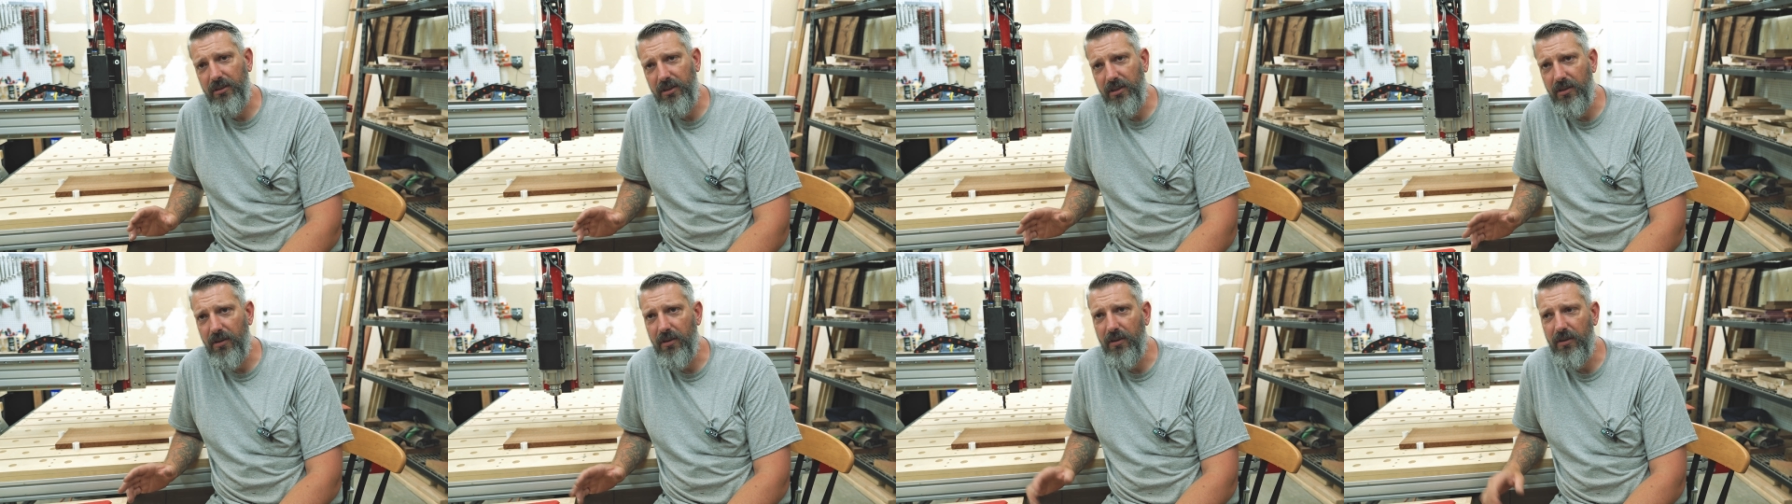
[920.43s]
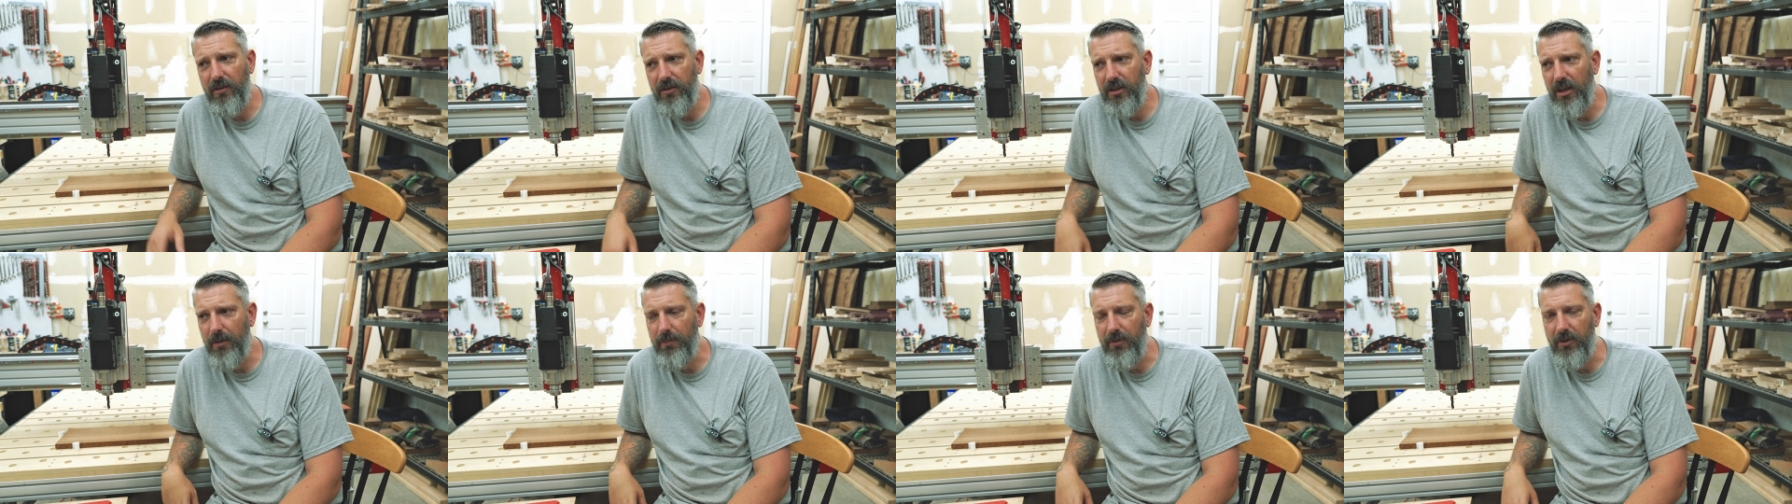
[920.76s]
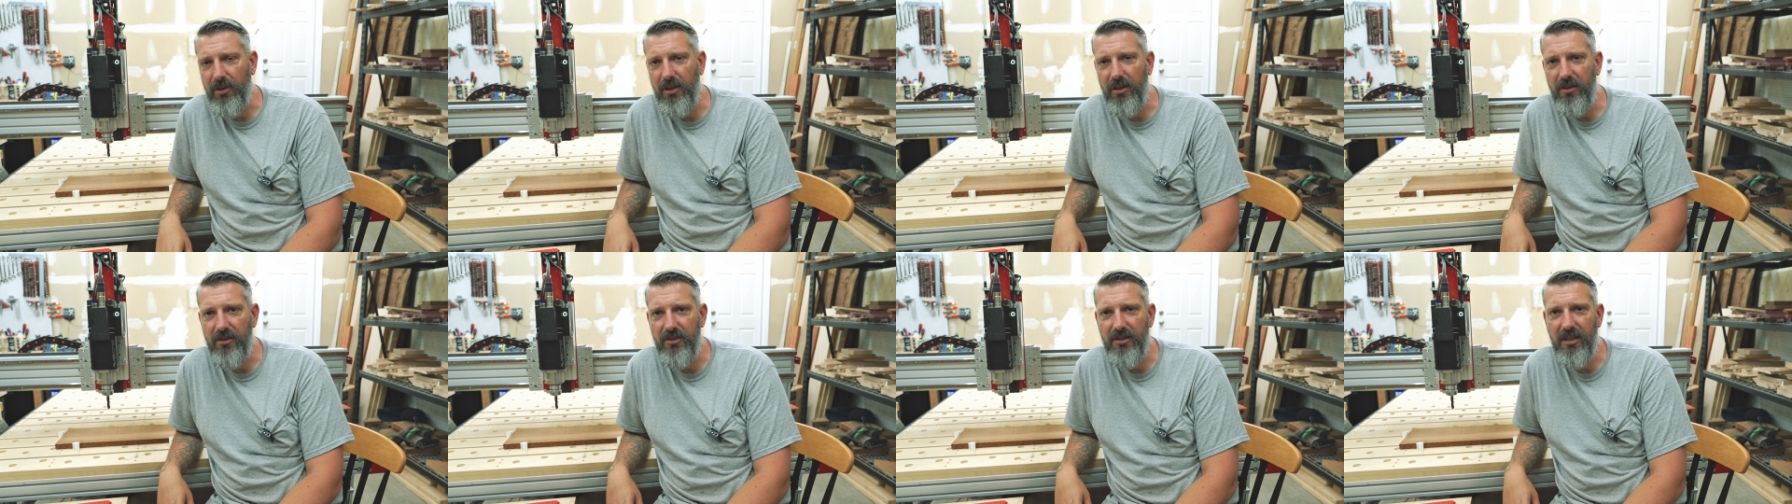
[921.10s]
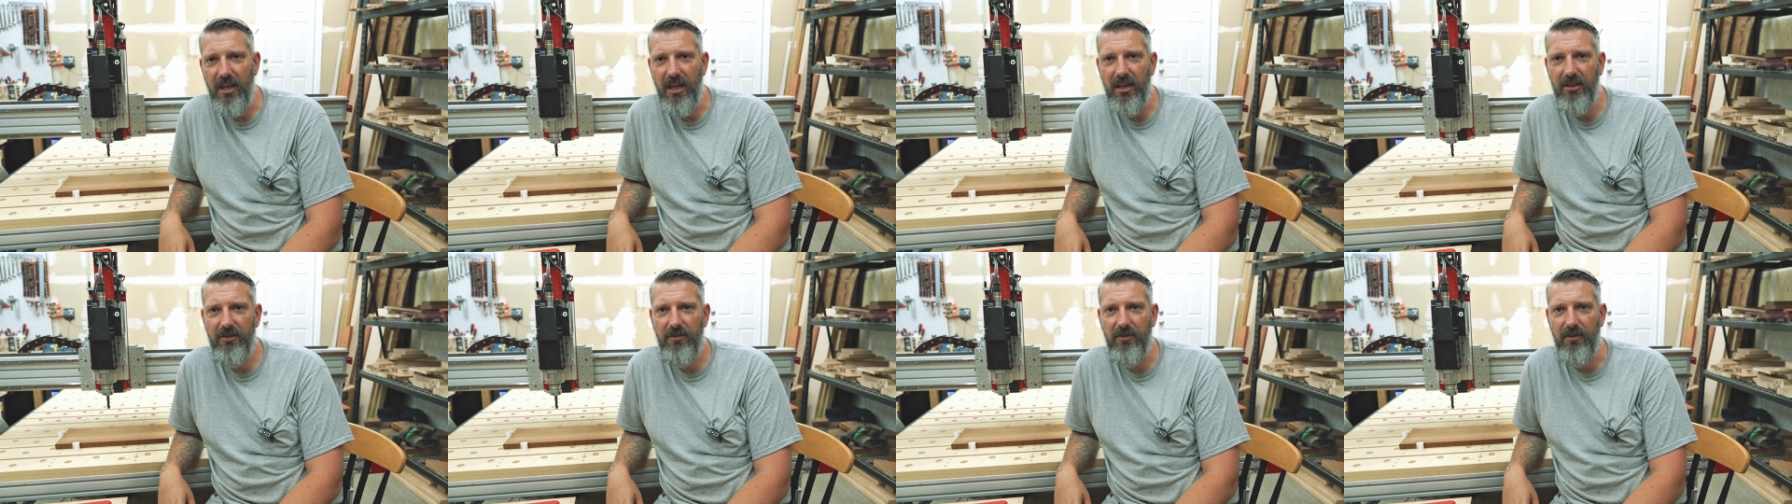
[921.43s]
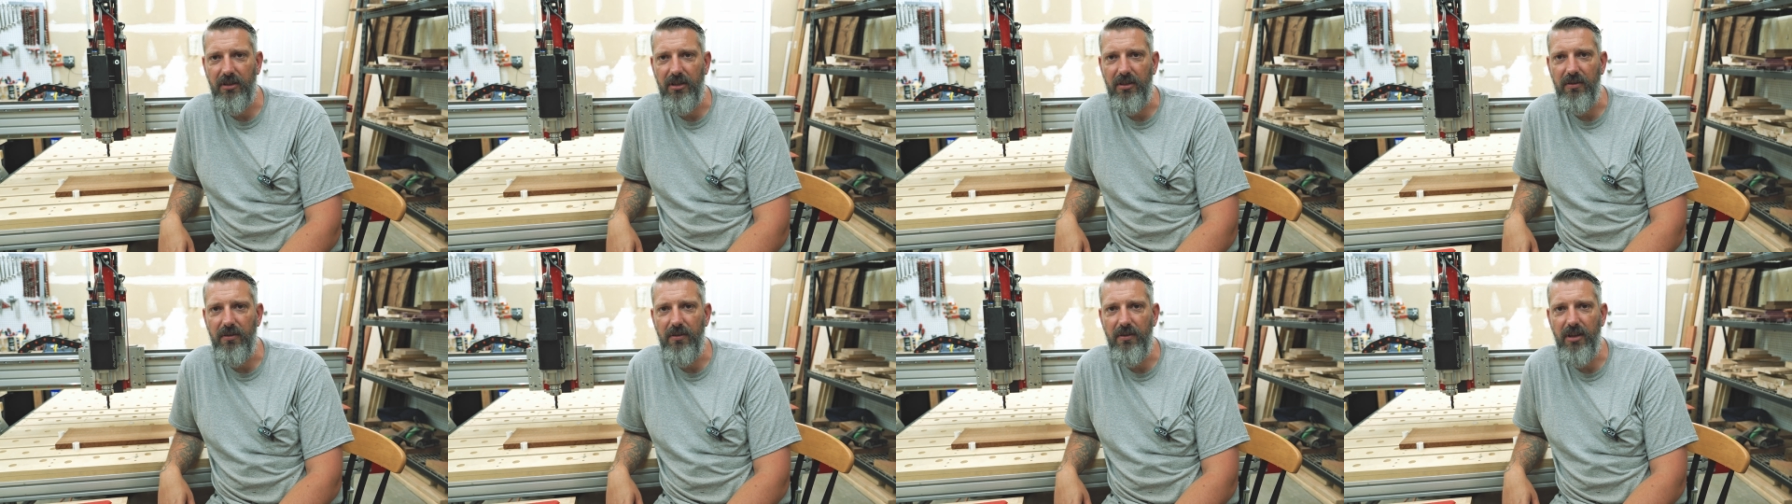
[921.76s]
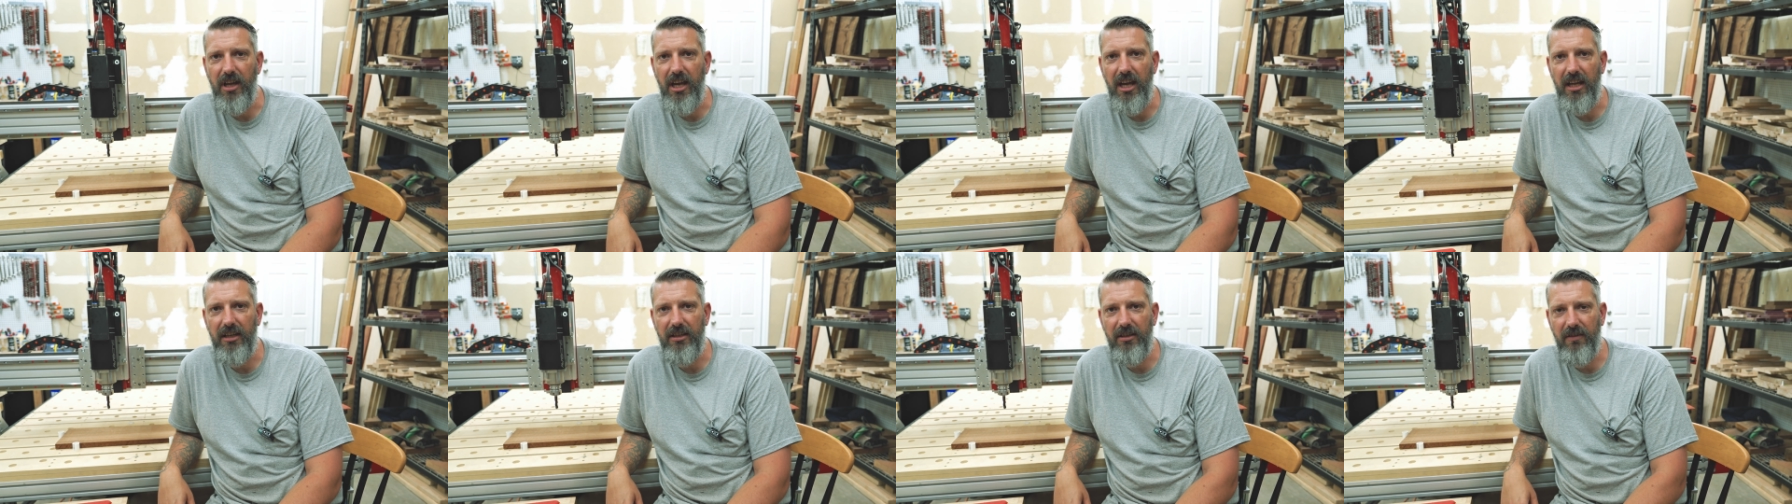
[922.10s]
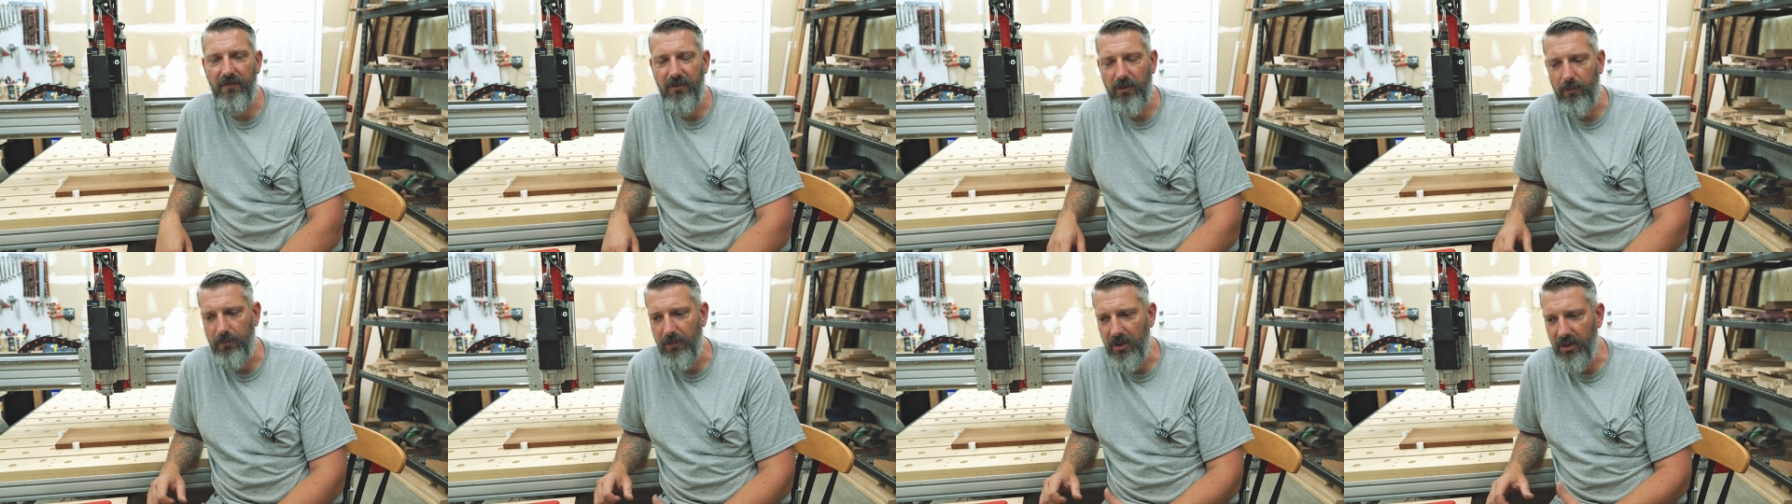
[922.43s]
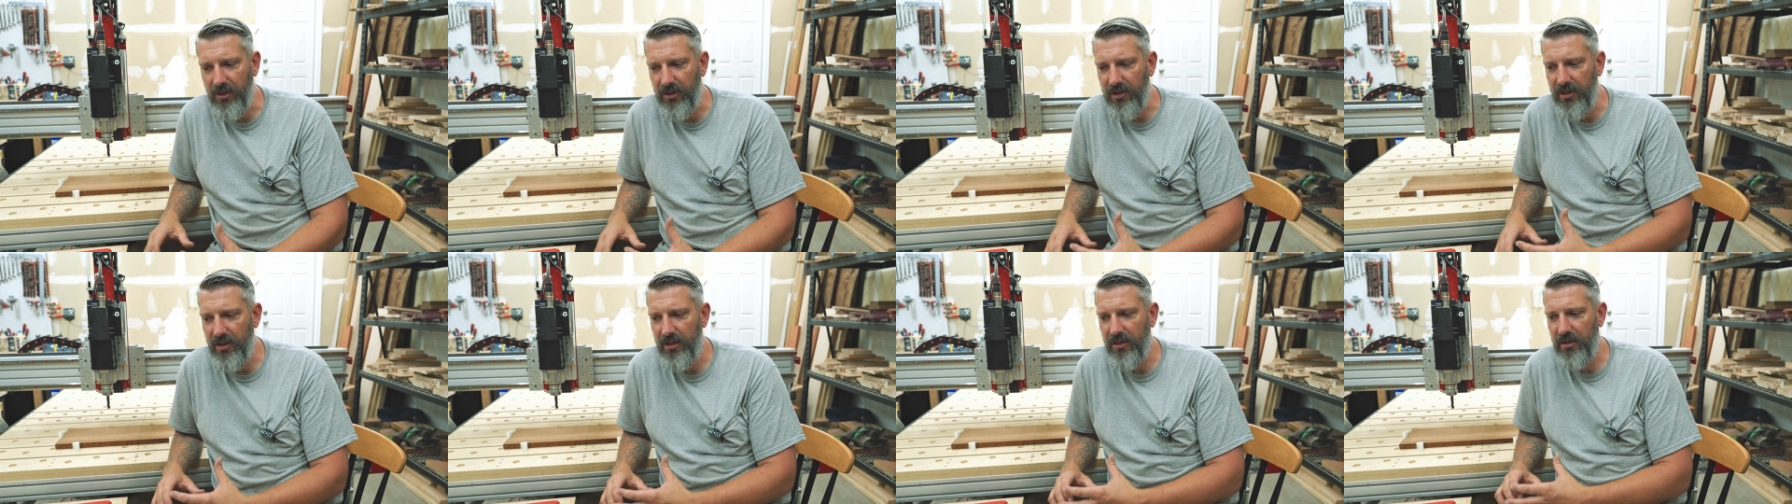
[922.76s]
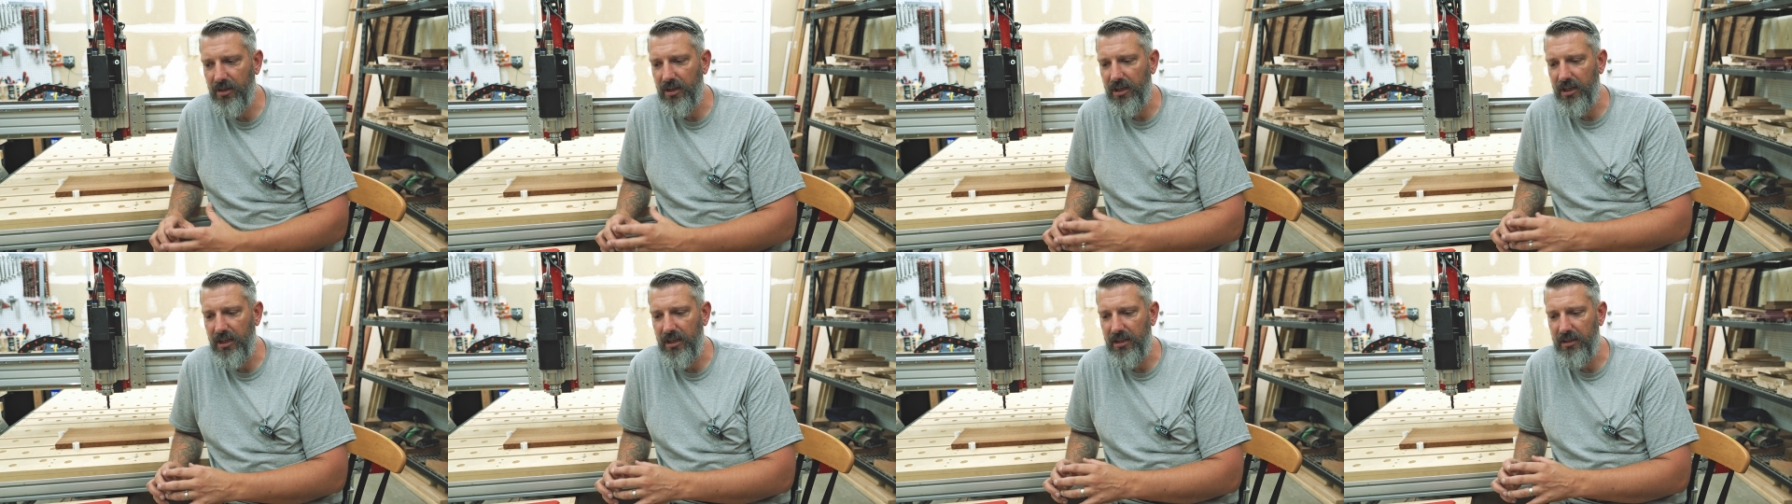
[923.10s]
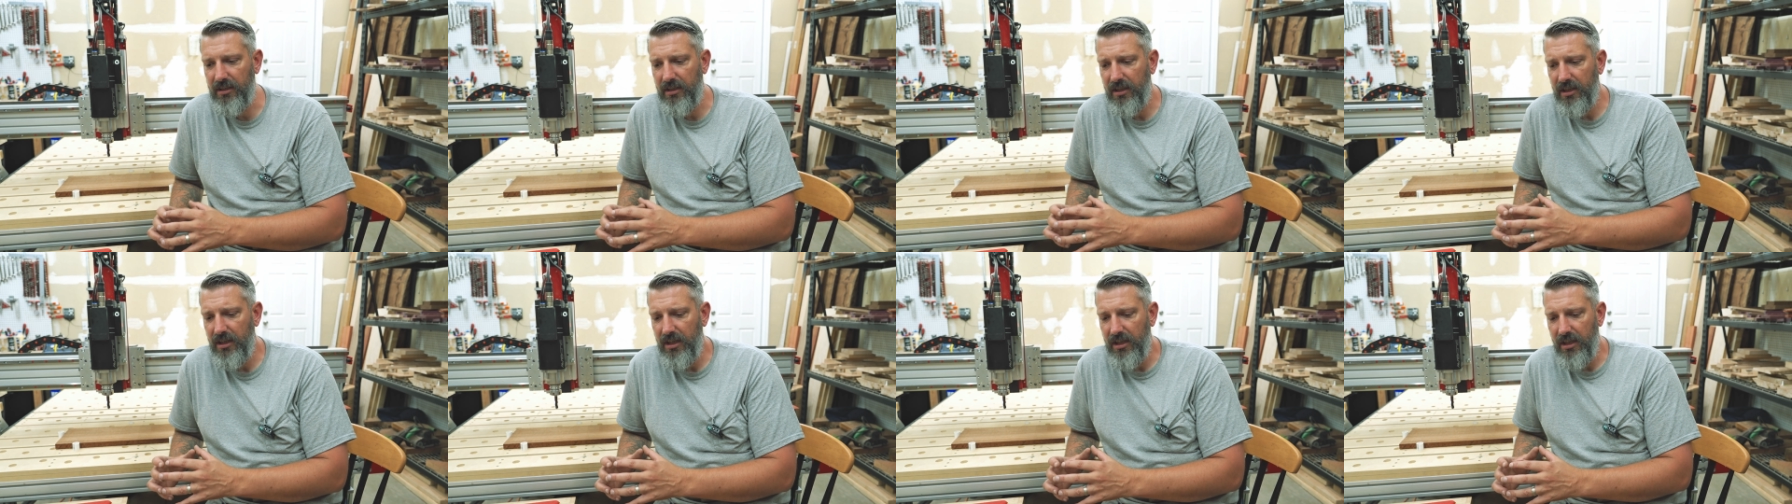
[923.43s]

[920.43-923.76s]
you know, a couple years to actually do that and get familiar and